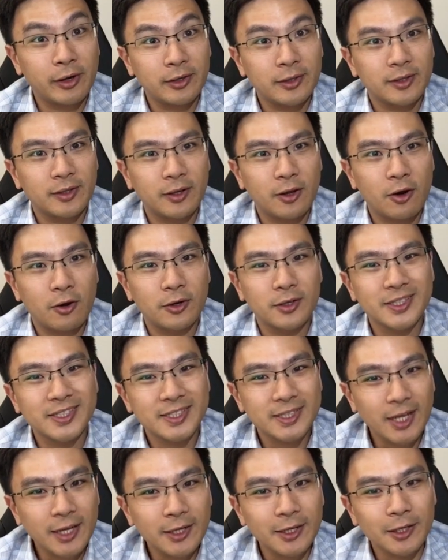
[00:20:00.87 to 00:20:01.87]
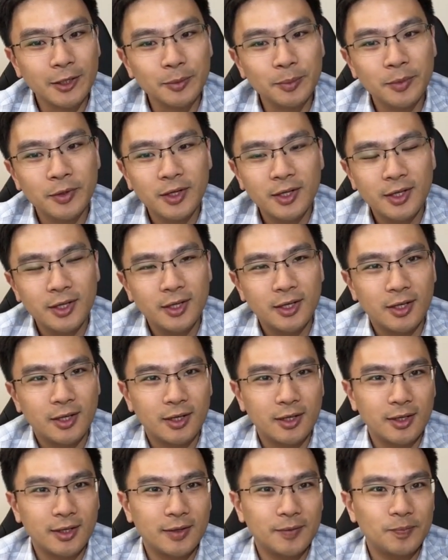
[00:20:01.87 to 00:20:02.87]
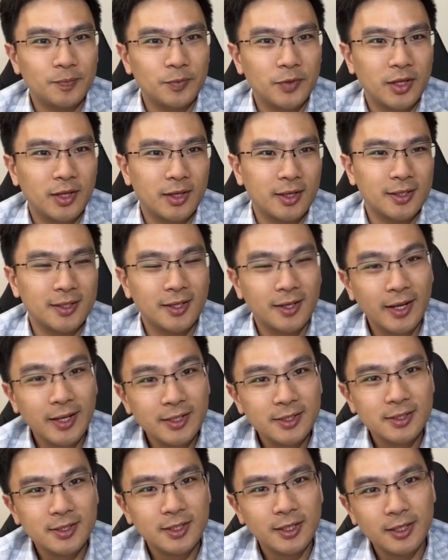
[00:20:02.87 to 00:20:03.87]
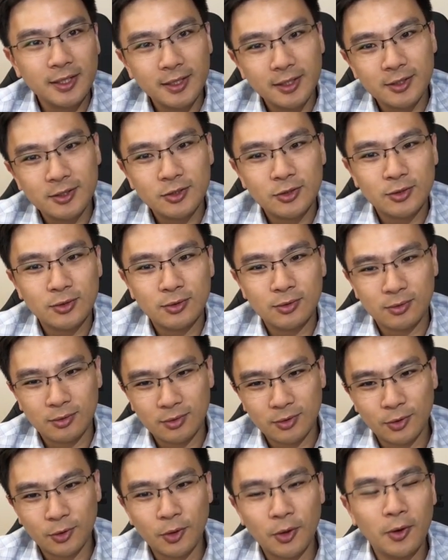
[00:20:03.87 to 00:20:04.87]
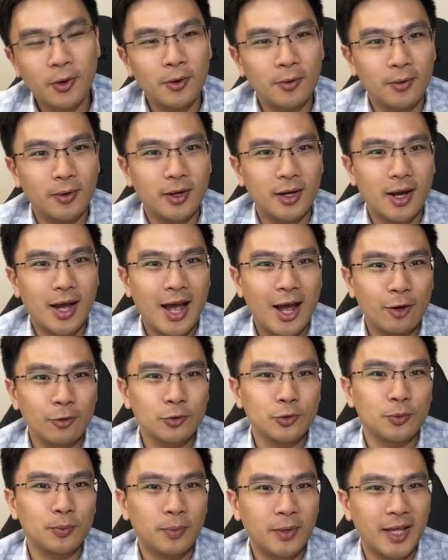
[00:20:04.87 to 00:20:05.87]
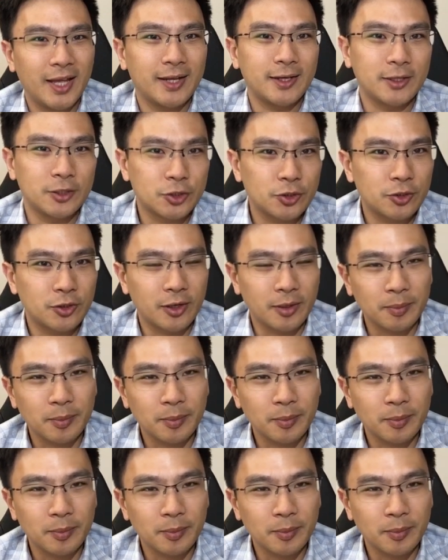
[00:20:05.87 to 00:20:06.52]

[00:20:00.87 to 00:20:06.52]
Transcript: card sign up, the next thing is to know how to plan a trip.